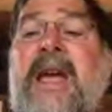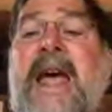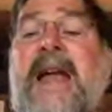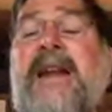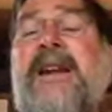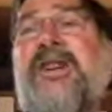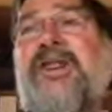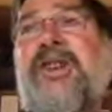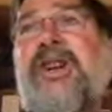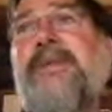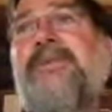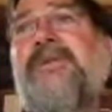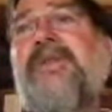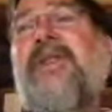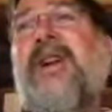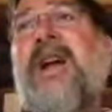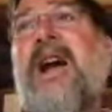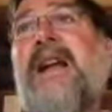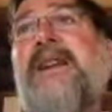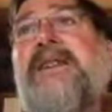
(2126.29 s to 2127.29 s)
And in terms
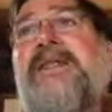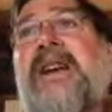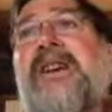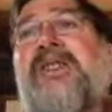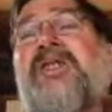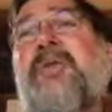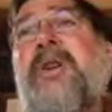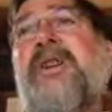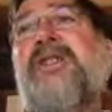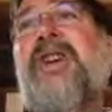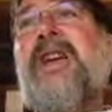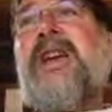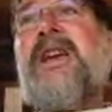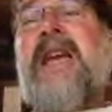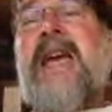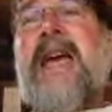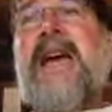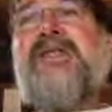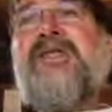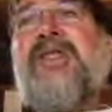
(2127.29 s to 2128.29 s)
of context
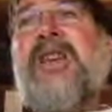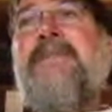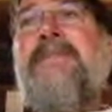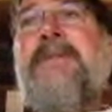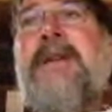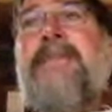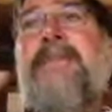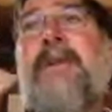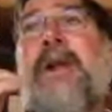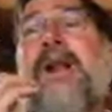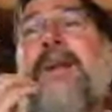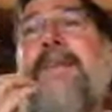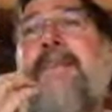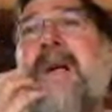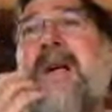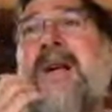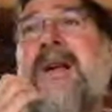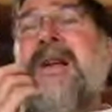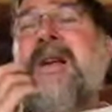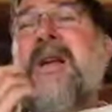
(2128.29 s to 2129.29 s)
switching, asking
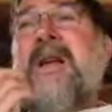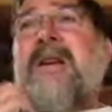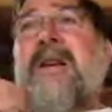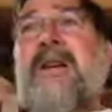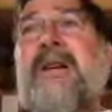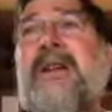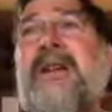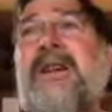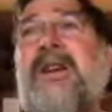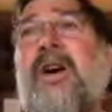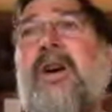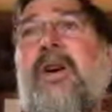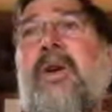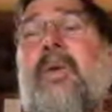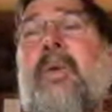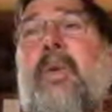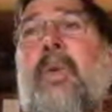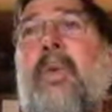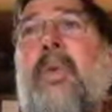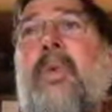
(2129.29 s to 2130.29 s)
people, you
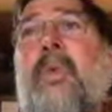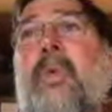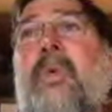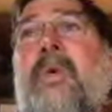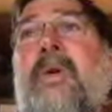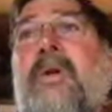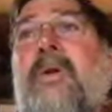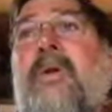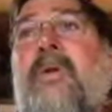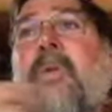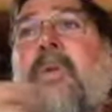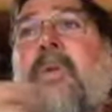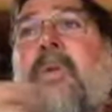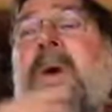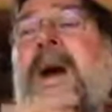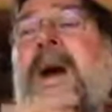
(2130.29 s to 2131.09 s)
know, where